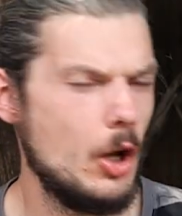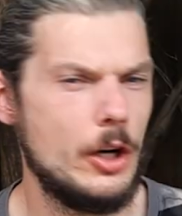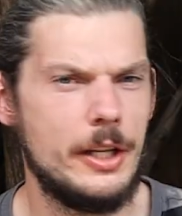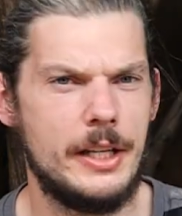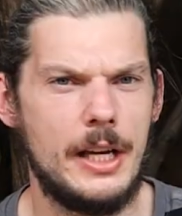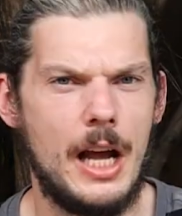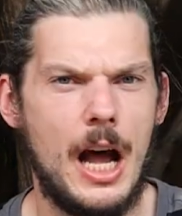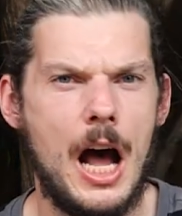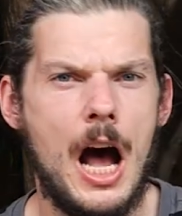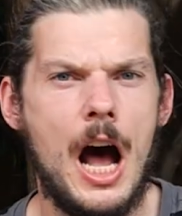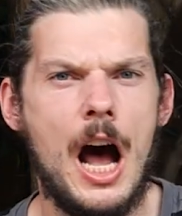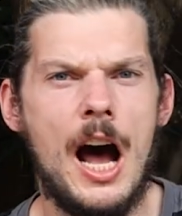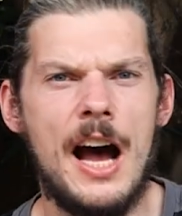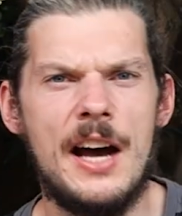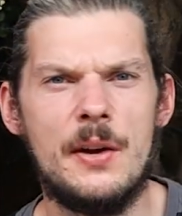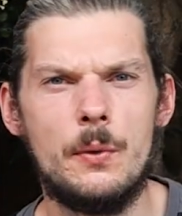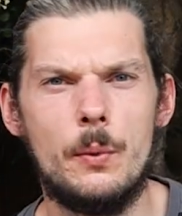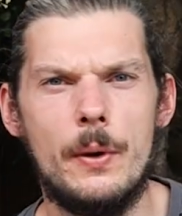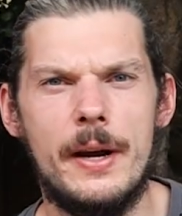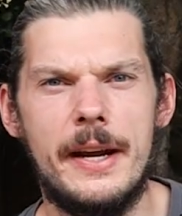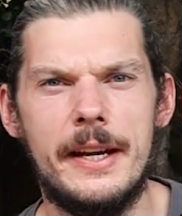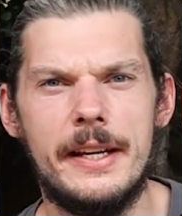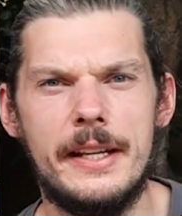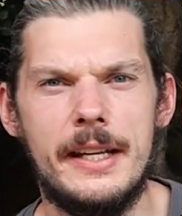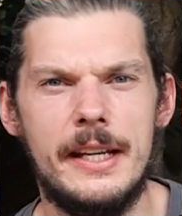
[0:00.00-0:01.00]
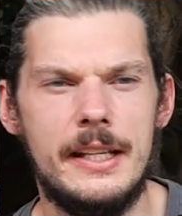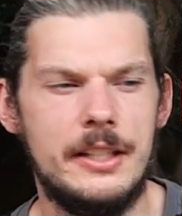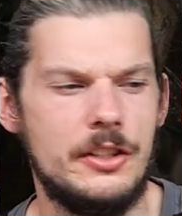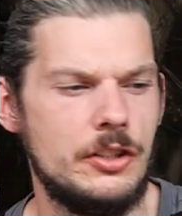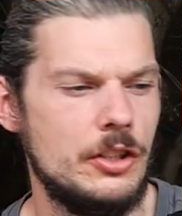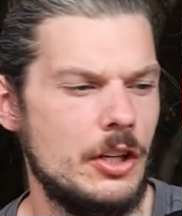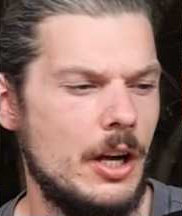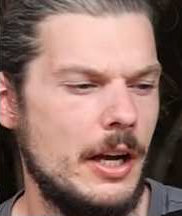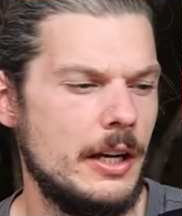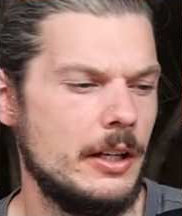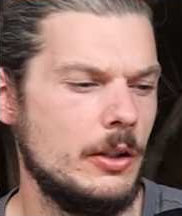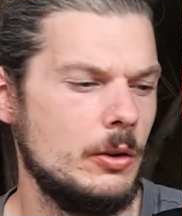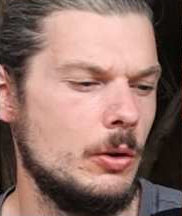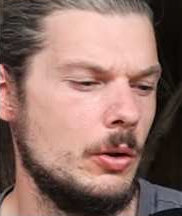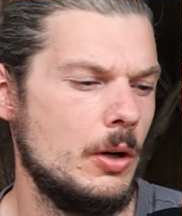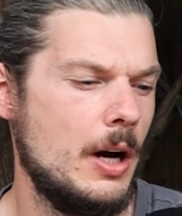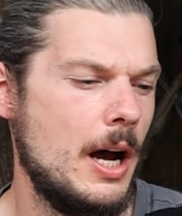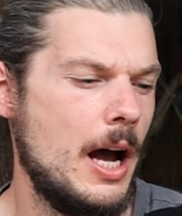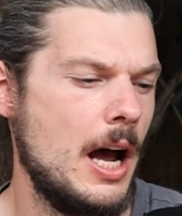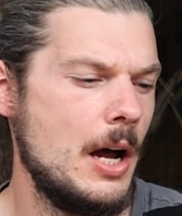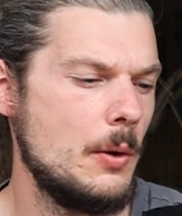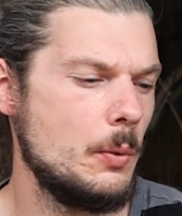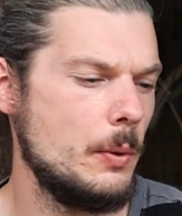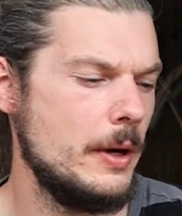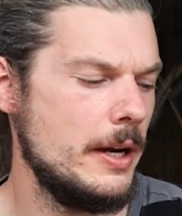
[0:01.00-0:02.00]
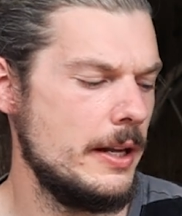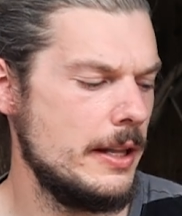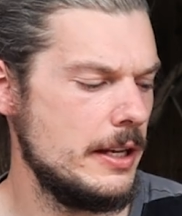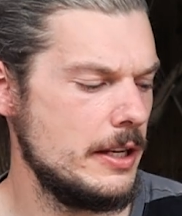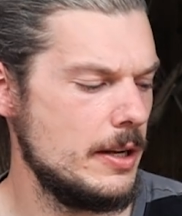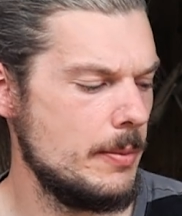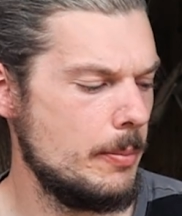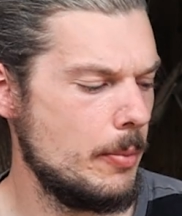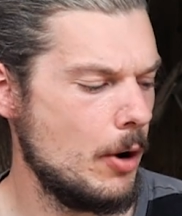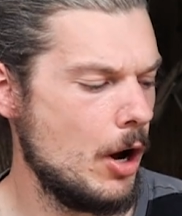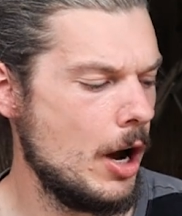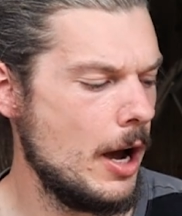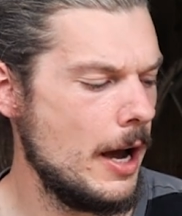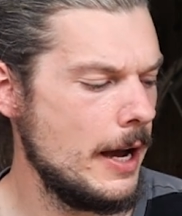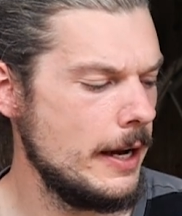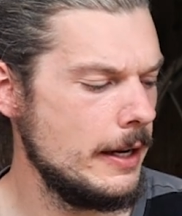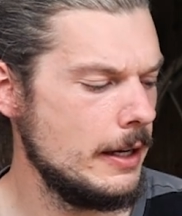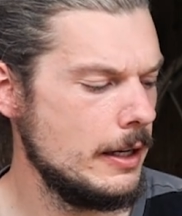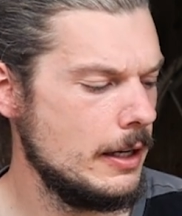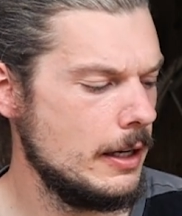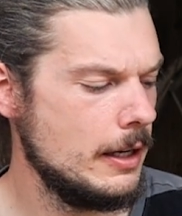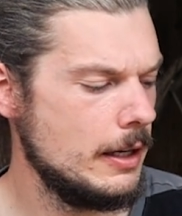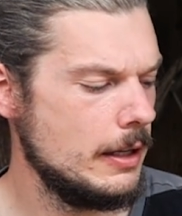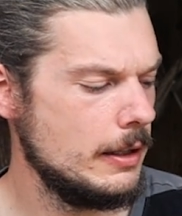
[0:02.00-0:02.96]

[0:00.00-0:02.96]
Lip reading: your hardware kits, or hardware that you buy.